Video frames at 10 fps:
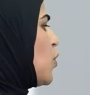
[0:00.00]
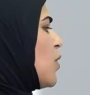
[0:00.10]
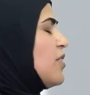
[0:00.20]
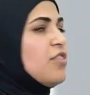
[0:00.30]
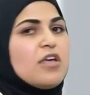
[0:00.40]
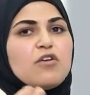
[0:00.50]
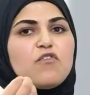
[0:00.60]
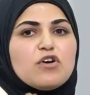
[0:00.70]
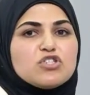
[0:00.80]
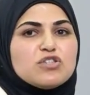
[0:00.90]
with
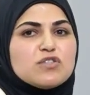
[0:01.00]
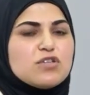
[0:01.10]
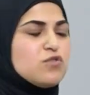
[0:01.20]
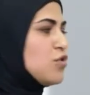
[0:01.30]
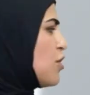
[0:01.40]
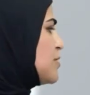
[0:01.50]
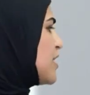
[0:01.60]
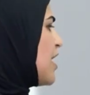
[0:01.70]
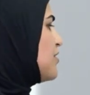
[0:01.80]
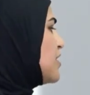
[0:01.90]
Forschungszentrum
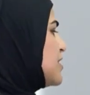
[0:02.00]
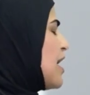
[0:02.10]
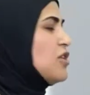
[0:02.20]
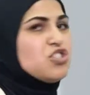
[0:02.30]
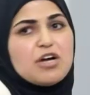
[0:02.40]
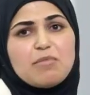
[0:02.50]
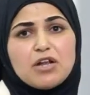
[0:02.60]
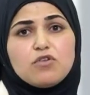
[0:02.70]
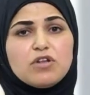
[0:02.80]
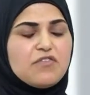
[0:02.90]
scientists and
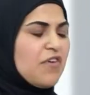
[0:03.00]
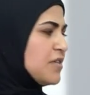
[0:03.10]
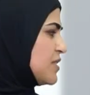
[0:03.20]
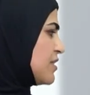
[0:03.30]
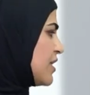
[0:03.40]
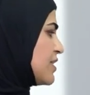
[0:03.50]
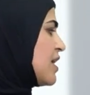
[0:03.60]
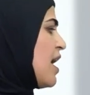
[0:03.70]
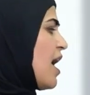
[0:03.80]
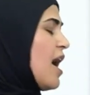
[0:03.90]
German universities.
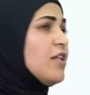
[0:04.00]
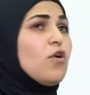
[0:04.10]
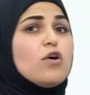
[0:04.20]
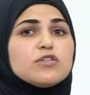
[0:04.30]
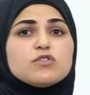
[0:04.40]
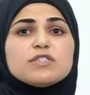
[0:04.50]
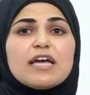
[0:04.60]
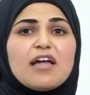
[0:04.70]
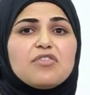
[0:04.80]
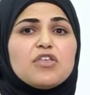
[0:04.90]
And also
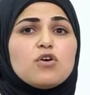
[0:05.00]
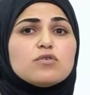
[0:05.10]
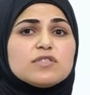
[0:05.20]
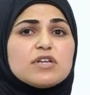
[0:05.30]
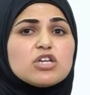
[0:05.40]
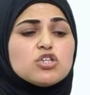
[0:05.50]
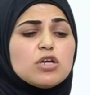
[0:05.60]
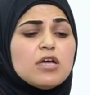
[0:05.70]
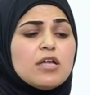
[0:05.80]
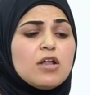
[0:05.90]
second thing,
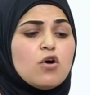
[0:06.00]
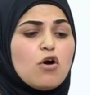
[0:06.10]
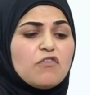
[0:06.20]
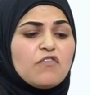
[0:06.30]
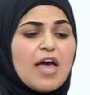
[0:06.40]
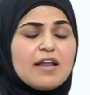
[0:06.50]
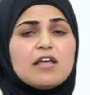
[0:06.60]
construction of an